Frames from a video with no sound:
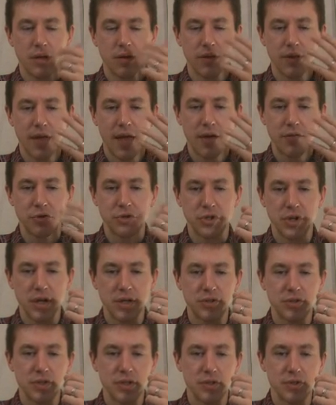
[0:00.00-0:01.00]
The
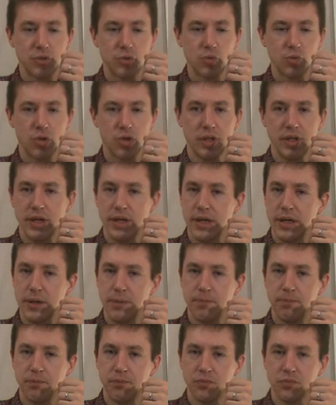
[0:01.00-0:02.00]
aftertaste isn't
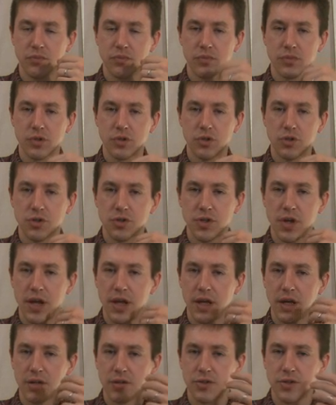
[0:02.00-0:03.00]
really
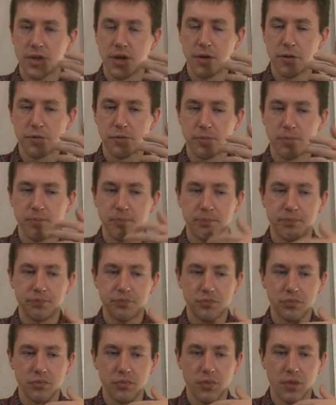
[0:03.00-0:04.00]
sustaining itself
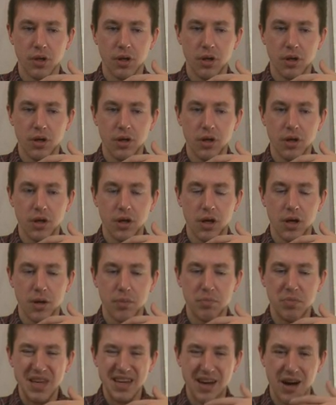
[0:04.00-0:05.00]

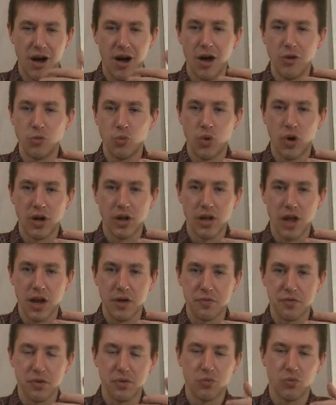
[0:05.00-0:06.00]
beyond
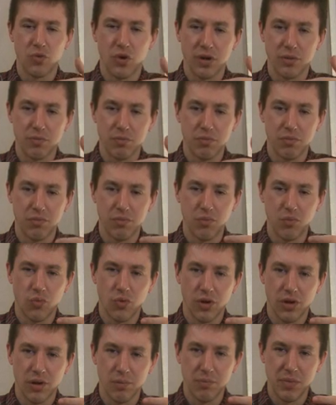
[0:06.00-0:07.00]
what
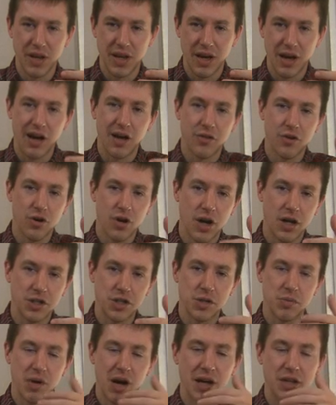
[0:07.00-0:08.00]
many other
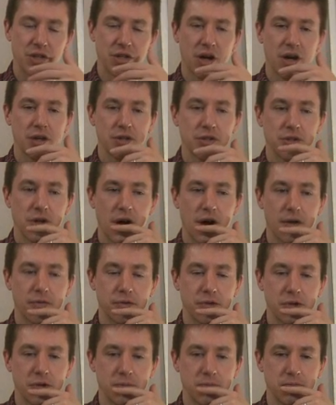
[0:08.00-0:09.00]
Anji chas
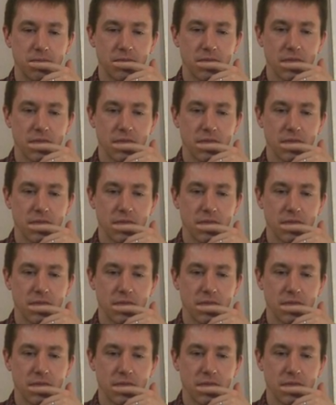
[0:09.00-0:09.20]
offer.